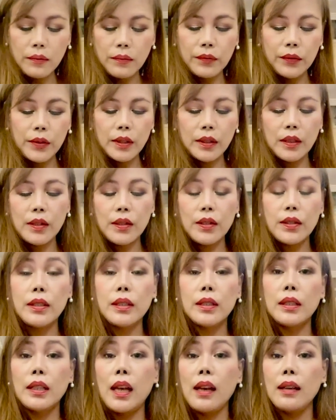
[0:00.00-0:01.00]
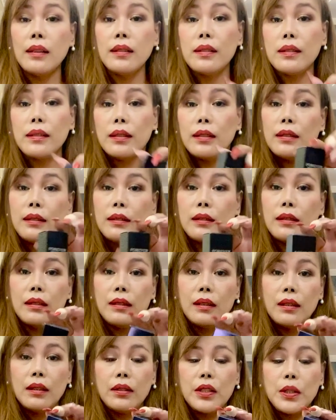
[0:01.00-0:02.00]
this is the last
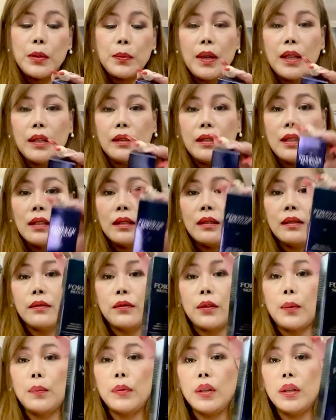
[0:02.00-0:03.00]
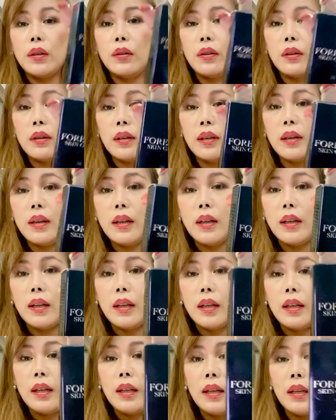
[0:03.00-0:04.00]
cosmetics from Dior.
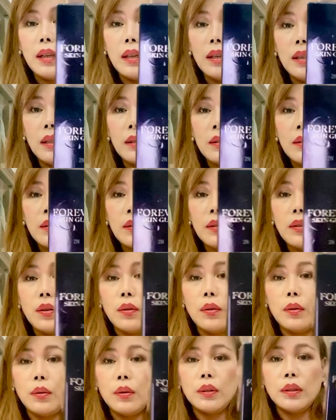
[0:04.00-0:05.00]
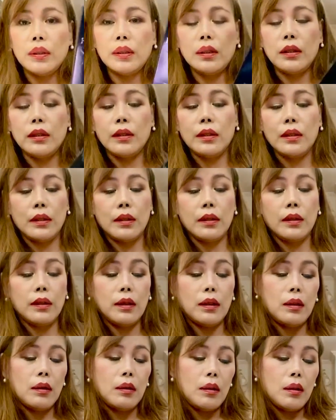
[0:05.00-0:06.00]
It's called
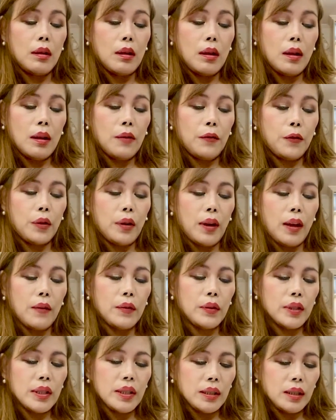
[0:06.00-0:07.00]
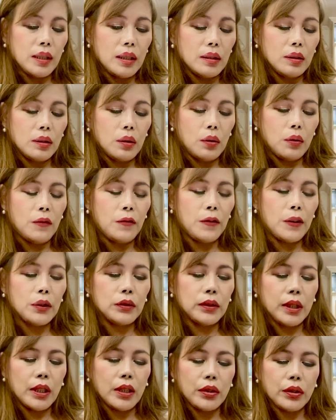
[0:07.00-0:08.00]
Forever Skin Glow
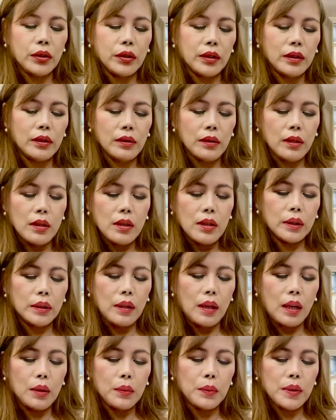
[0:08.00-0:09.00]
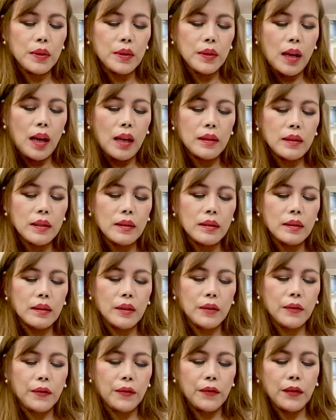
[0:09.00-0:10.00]
Foundation. I was asked
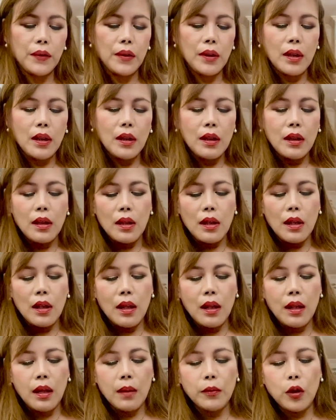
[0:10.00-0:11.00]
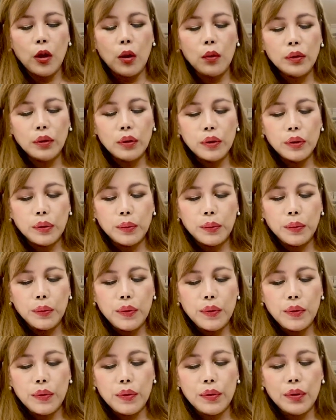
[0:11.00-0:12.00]
if I'm going to
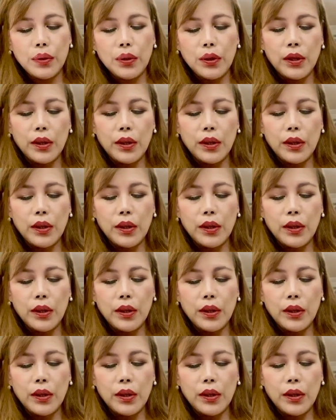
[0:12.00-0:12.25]
choose